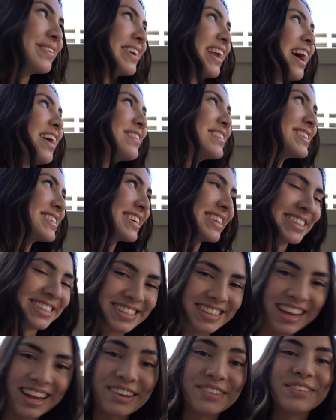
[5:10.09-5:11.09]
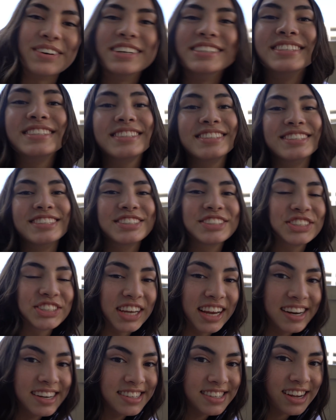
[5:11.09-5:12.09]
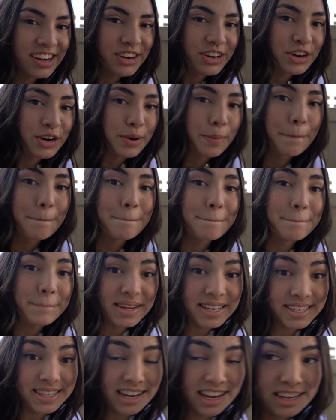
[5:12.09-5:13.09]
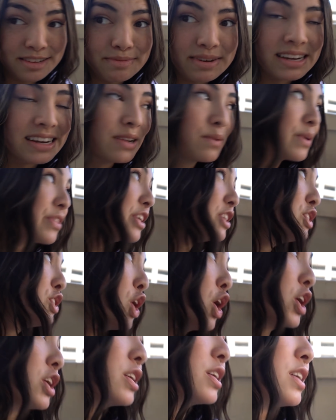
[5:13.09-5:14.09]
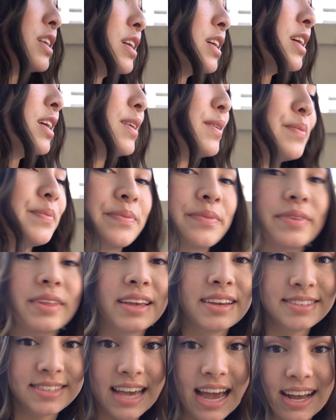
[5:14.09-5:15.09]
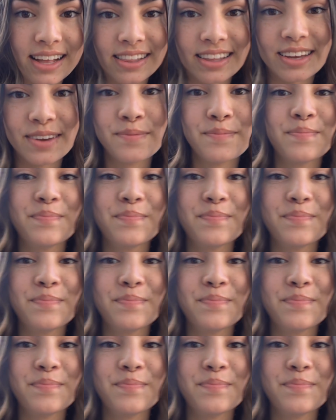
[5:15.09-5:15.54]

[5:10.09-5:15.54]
What I was gonna say was Jade is on her business meeting with the dog. Fuck me, right? Exactly.